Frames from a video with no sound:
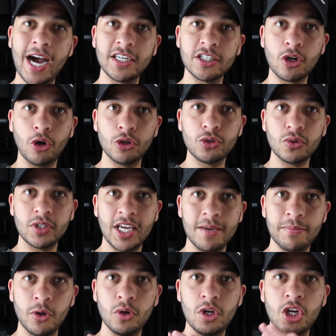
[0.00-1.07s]
had a console
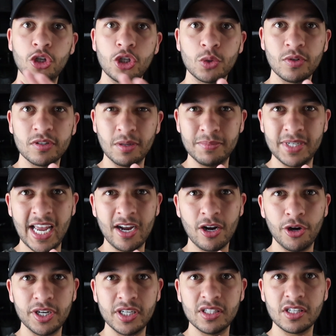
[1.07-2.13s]
table just with some
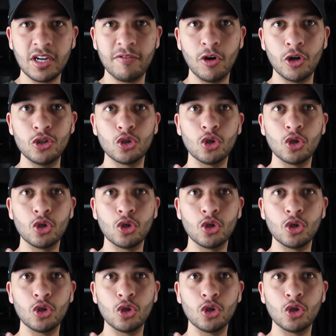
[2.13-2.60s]
decor and stuff on,